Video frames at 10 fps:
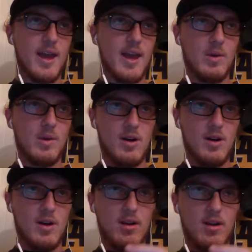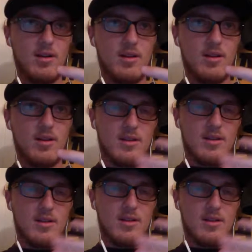
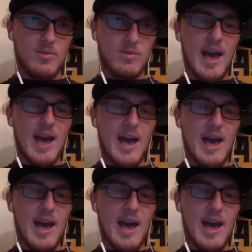We had it,